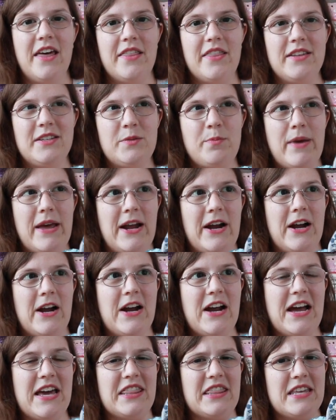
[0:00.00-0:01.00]
This
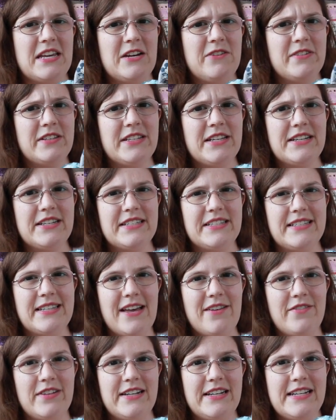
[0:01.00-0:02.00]
pair I think was like
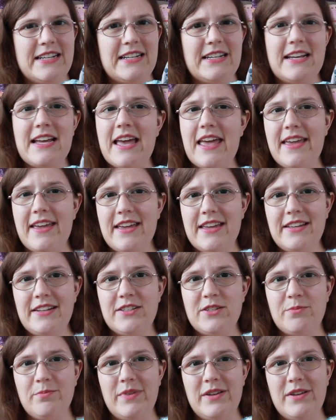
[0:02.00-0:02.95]
78